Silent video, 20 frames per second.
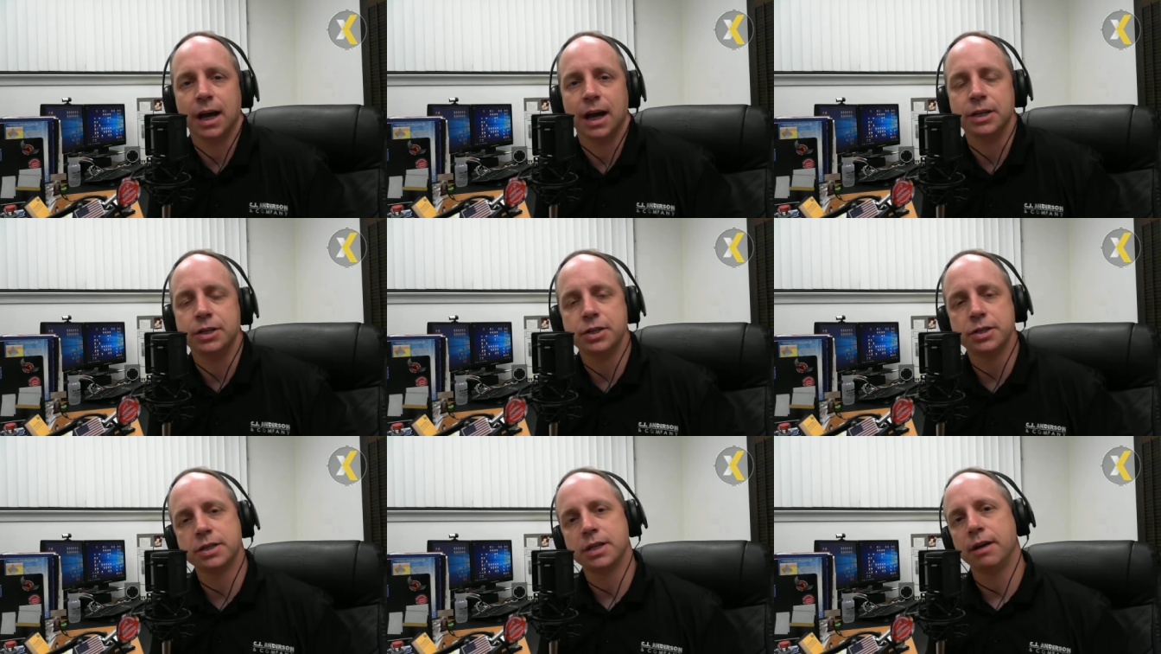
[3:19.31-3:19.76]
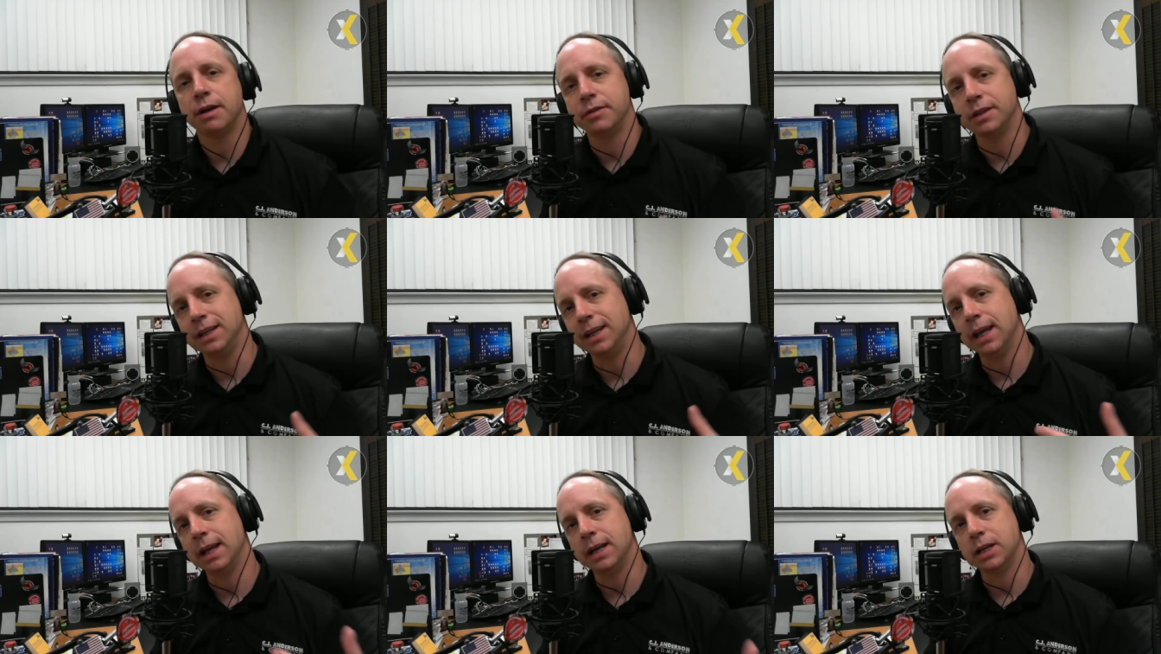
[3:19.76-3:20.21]
I just have to
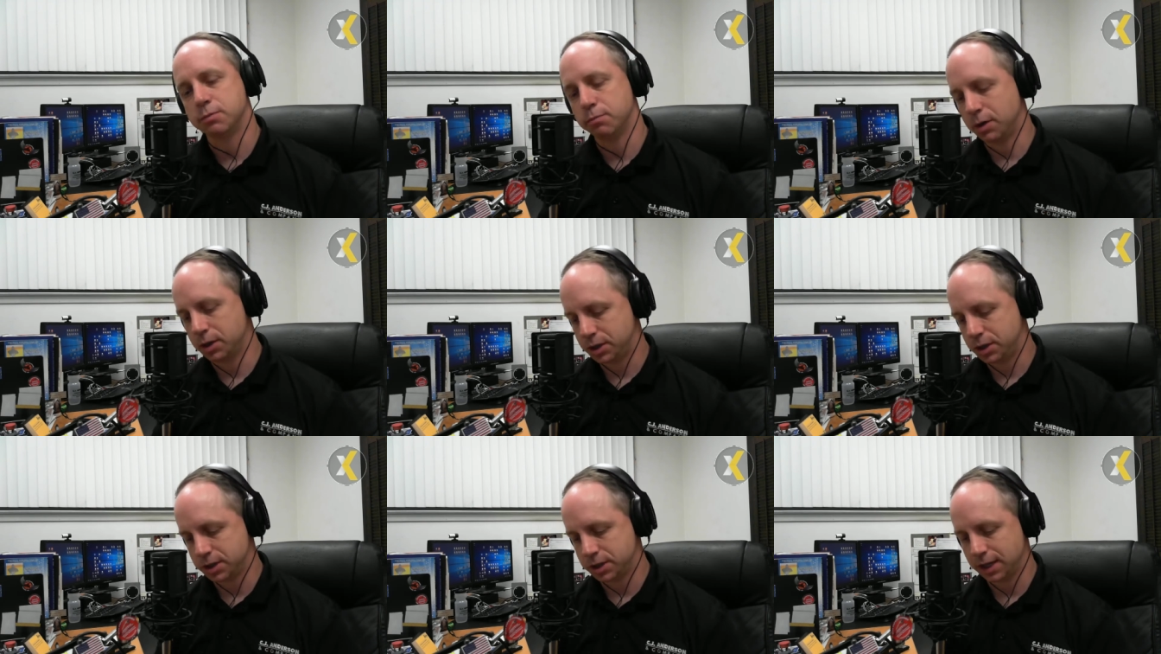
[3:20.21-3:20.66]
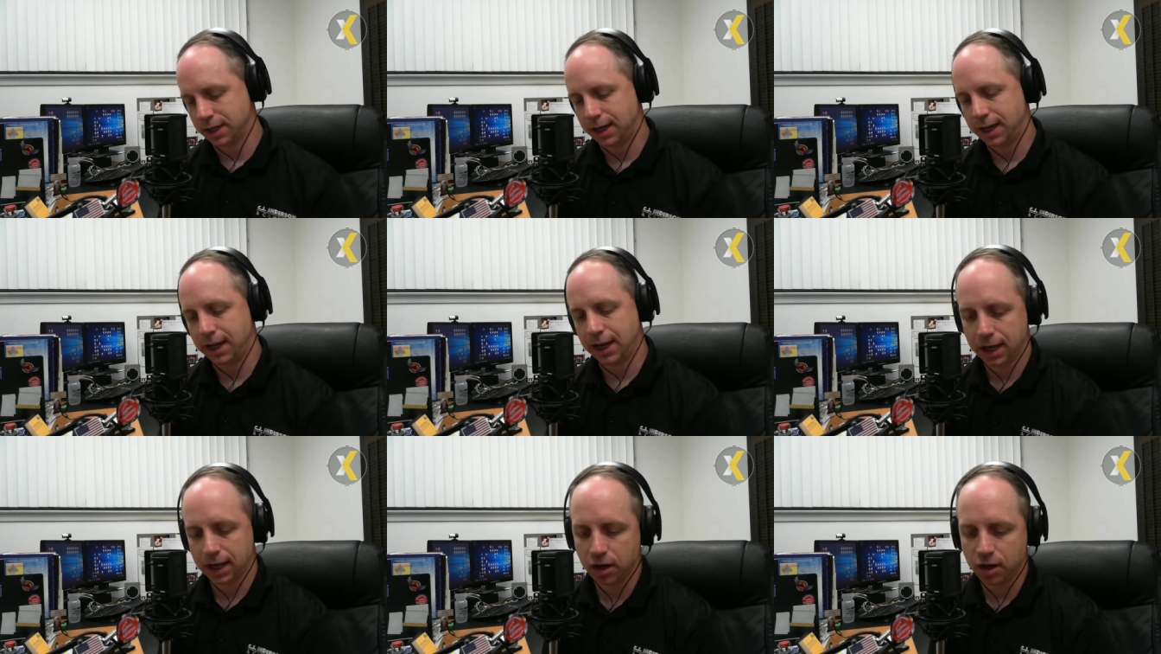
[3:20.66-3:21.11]
get as much as I
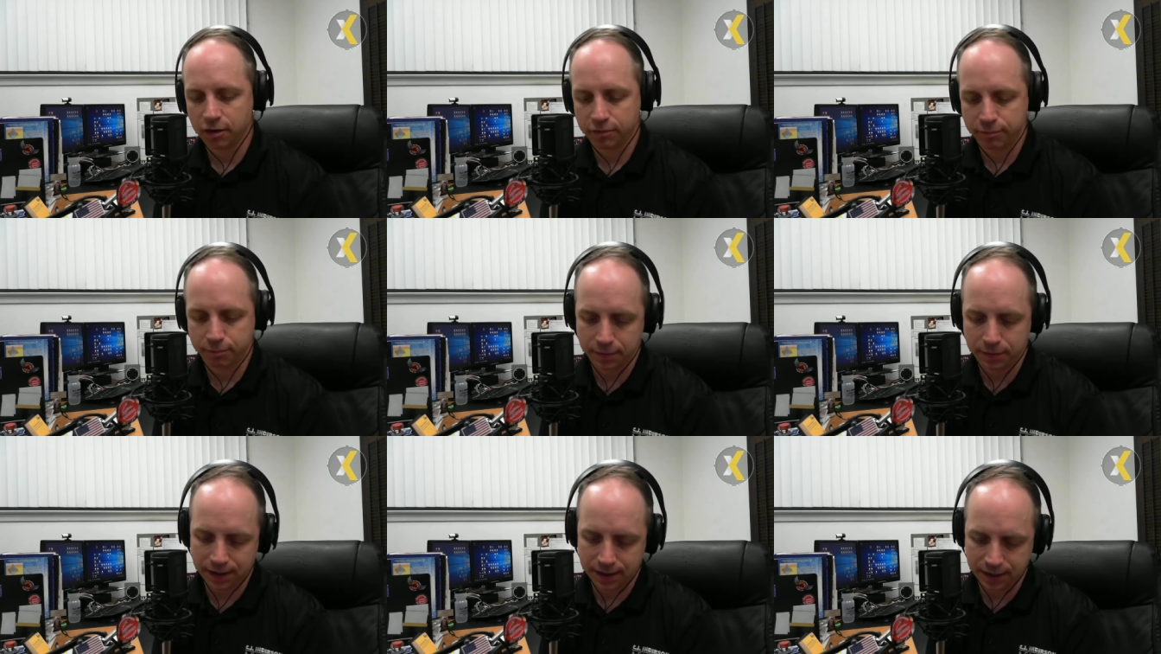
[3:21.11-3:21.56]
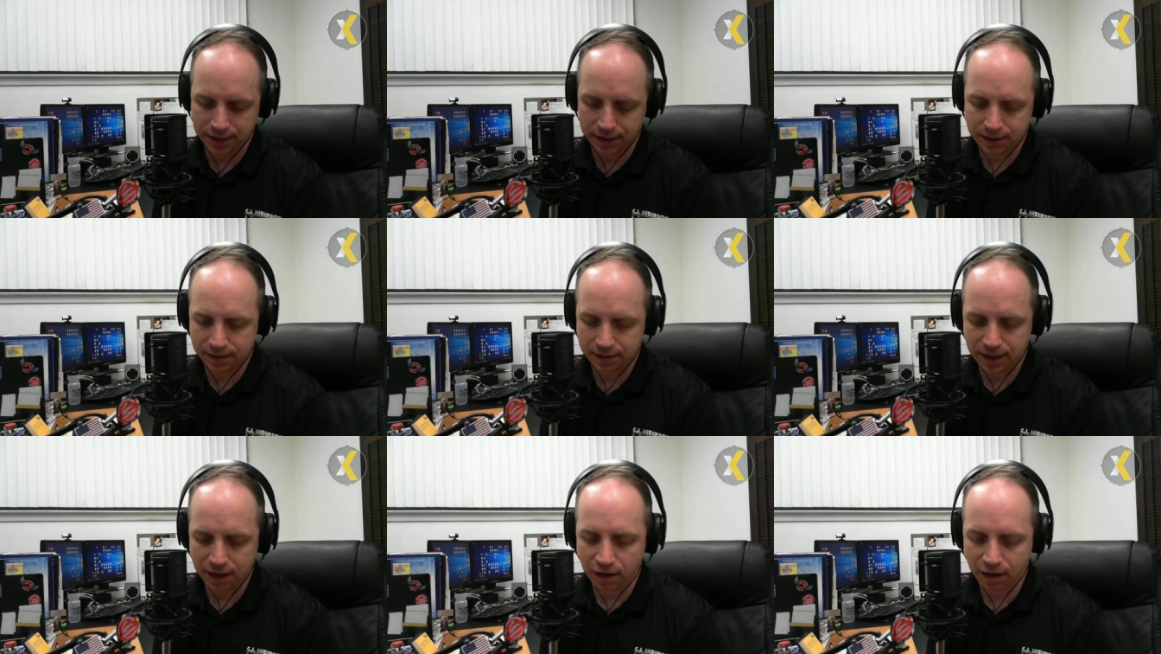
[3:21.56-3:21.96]
can off my uh,